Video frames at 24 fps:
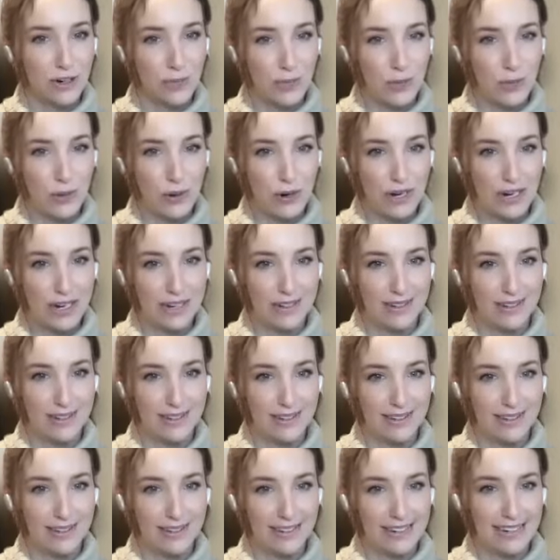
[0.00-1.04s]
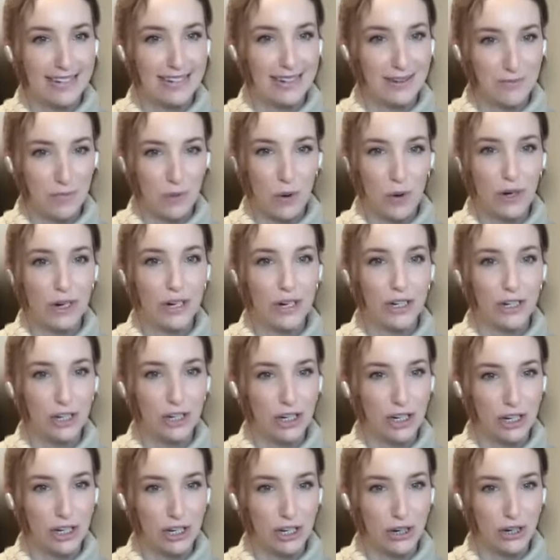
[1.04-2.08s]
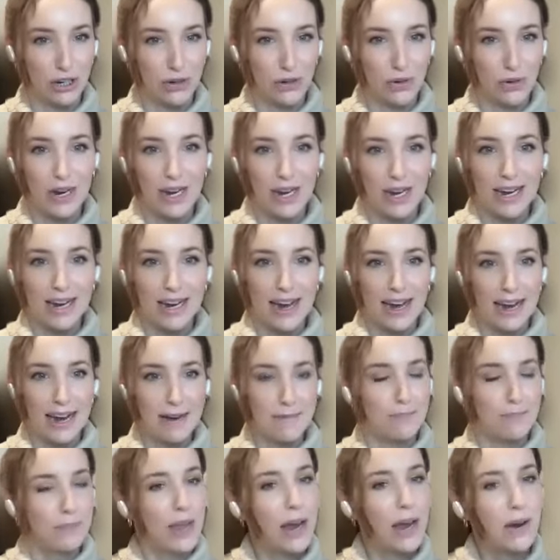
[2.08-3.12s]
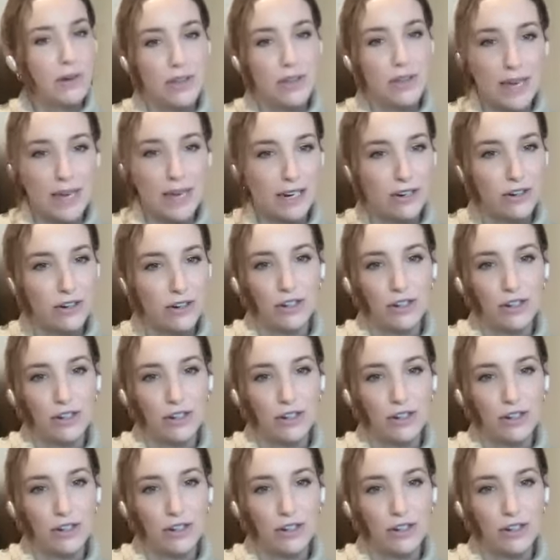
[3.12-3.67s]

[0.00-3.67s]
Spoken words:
dashboard is important to you. How are the